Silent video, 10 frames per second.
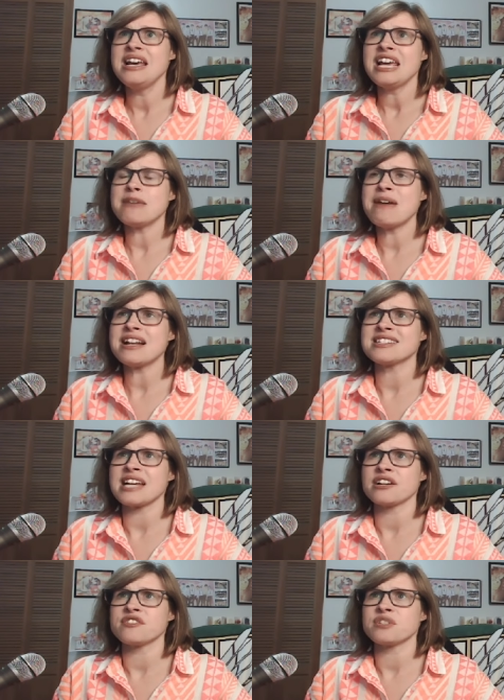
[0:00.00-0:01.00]
He made a
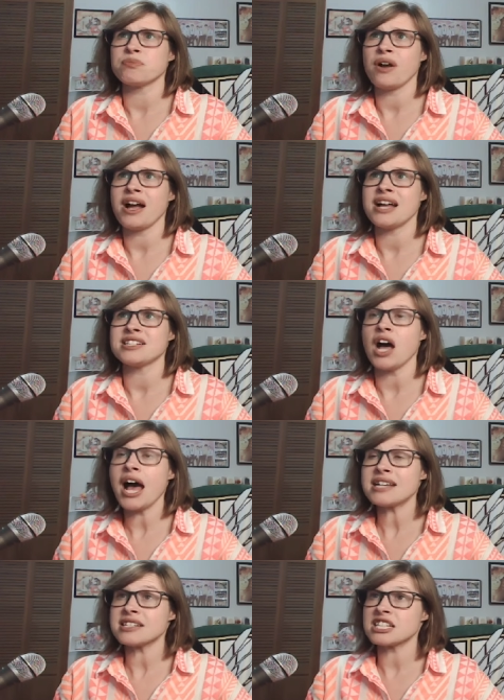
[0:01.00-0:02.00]
sound of surprise.
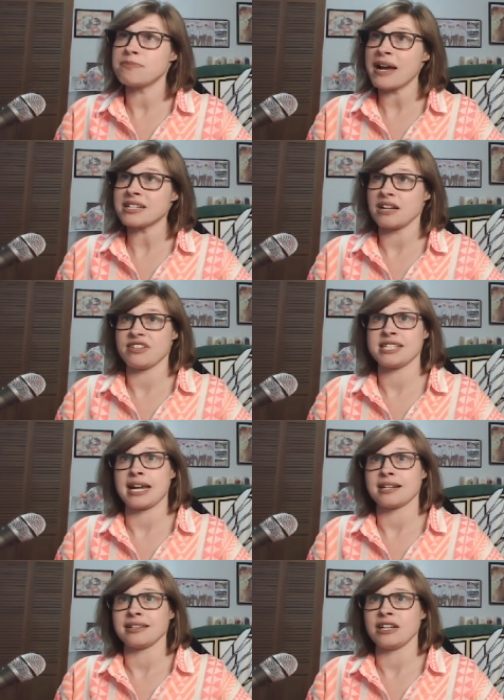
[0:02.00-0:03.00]
As expected of a
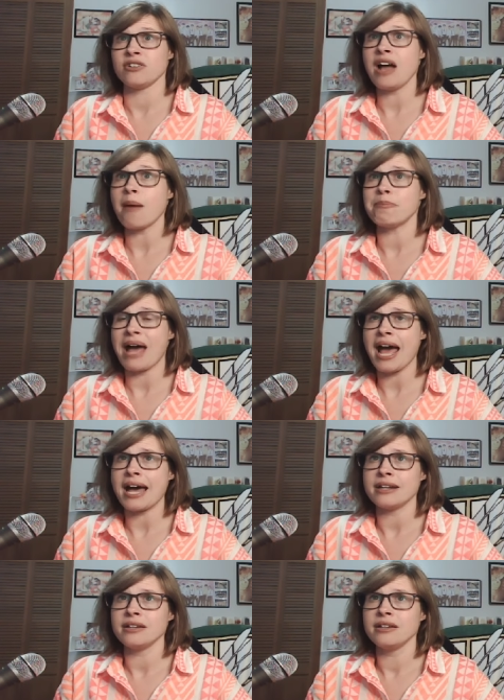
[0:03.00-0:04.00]
sect leader, not
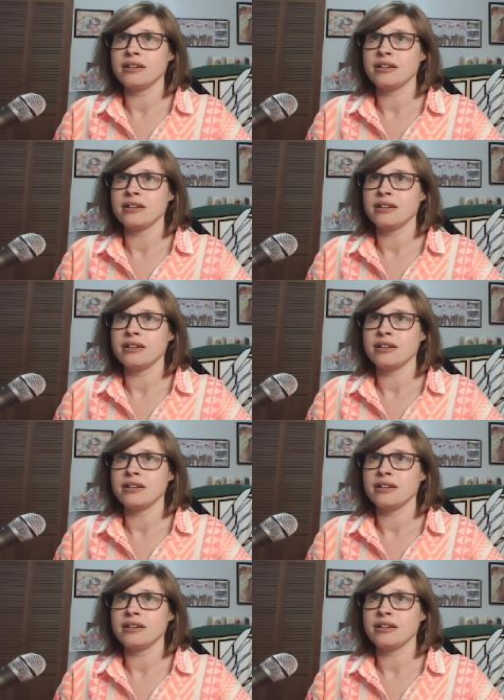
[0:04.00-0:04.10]
bad.